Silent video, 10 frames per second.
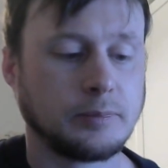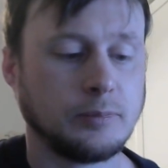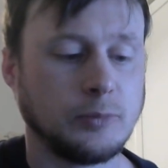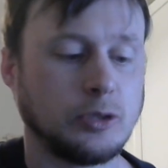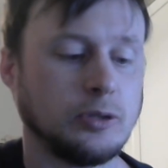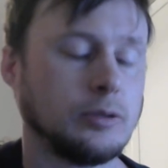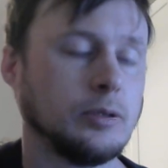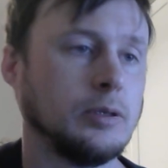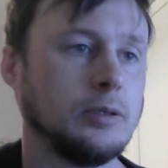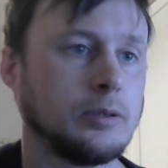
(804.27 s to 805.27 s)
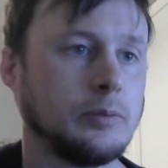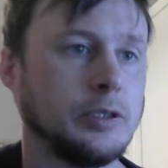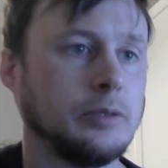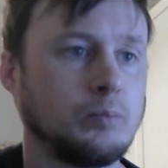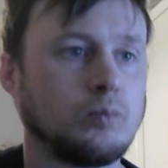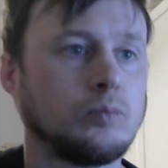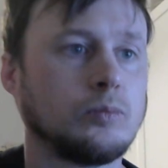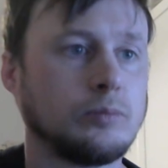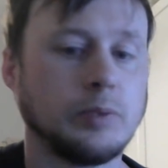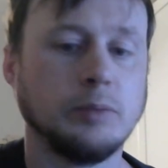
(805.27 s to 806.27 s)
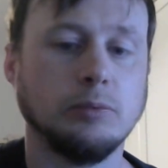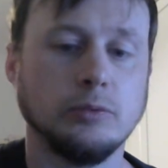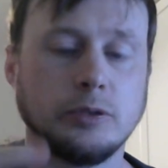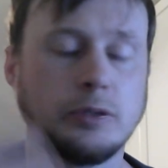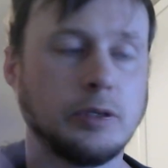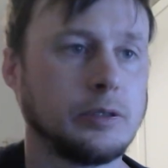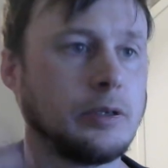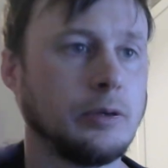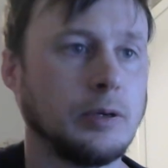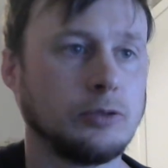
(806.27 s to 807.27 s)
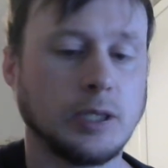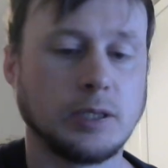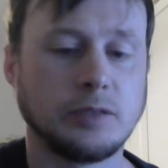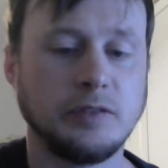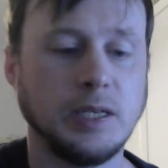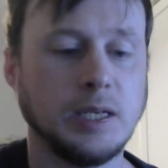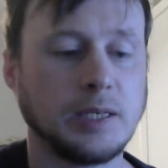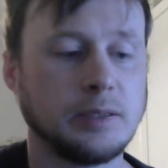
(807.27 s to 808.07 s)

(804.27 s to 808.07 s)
Which is nice. I mean, it's nice to know how Jack's feeling.